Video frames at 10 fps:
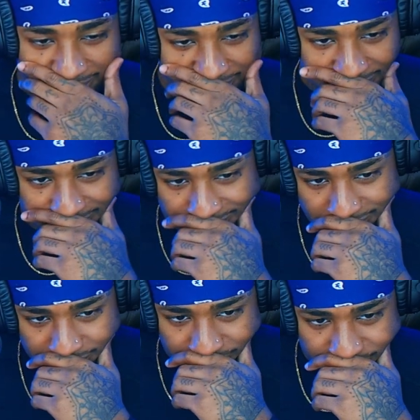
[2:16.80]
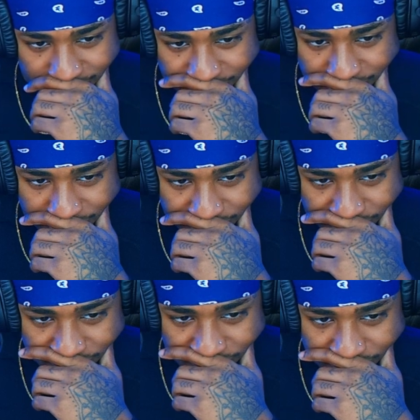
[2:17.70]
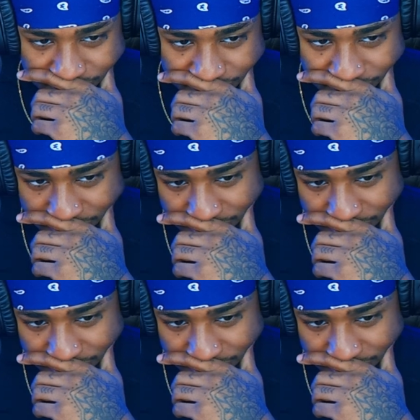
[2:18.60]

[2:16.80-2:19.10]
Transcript: laid back, very chill.